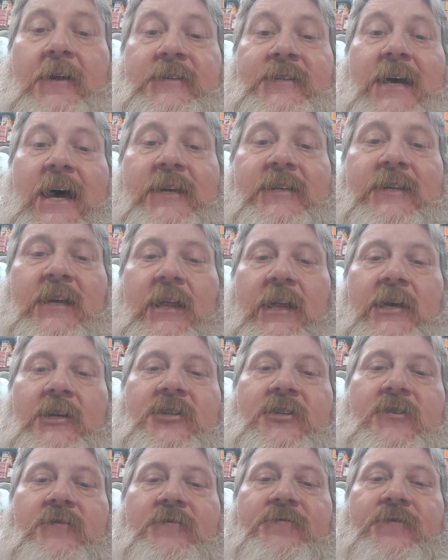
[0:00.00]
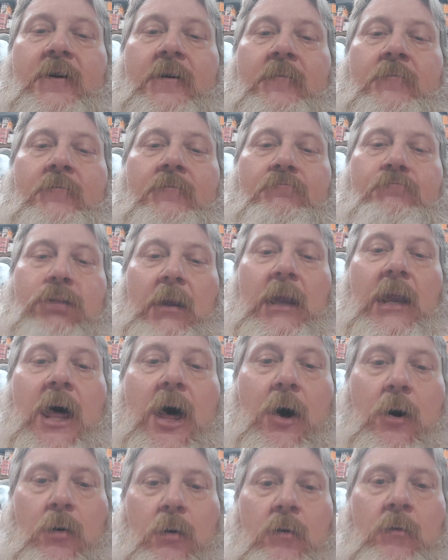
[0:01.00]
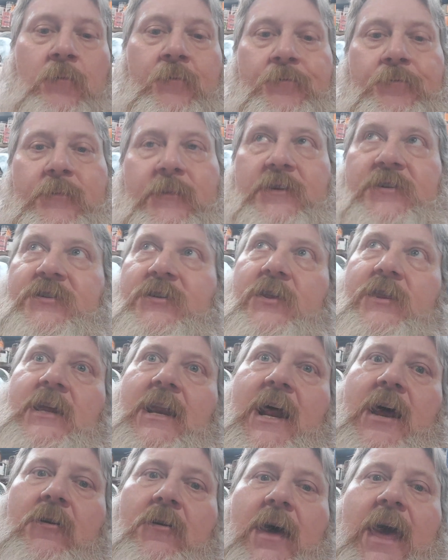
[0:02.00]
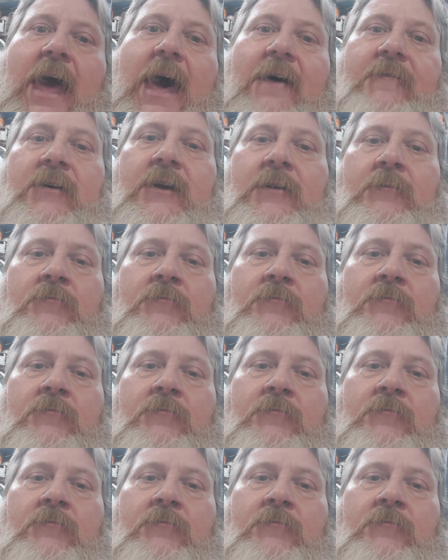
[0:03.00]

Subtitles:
dust collection from below, so that I don't have